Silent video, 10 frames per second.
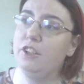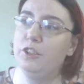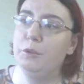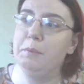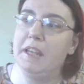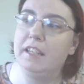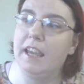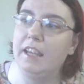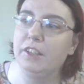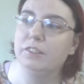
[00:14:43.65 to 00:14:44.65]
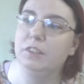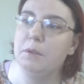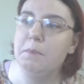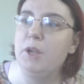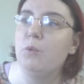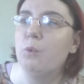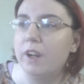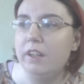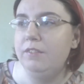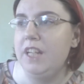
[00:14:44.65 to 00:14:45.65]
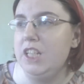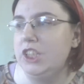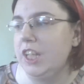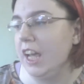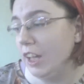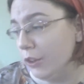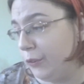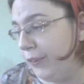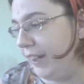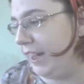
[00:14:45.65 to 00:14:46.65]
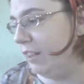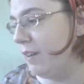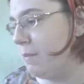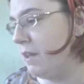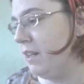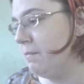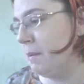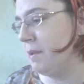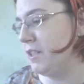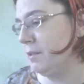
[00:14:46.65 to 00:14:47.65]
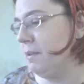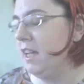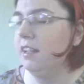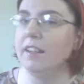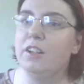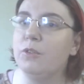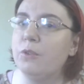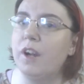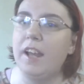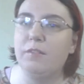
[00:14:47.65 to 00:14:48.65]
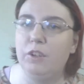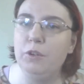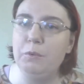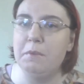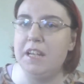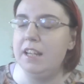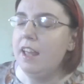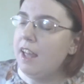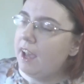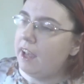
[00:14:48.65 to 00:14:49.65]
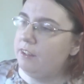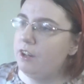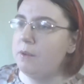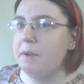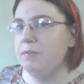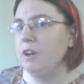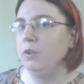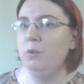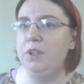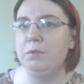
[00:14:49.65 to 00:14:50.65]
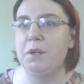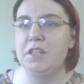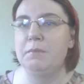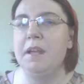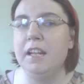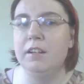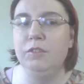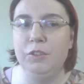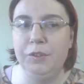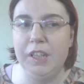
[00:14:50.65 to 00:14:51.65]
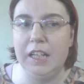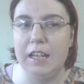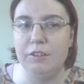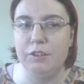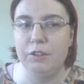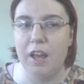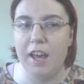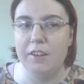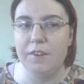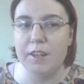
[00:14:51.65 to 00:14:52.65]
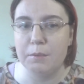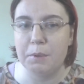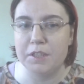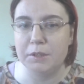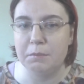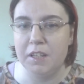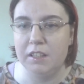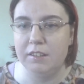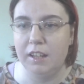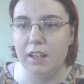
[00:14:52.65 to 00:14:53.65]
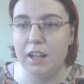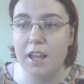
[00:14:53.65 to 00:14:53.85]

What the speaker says: to pick one of each category if I put it in my Project Pan, because I don't want to have too many. I still have my Fall and Winter Project Pan I'm doing. I still have other Project Pans that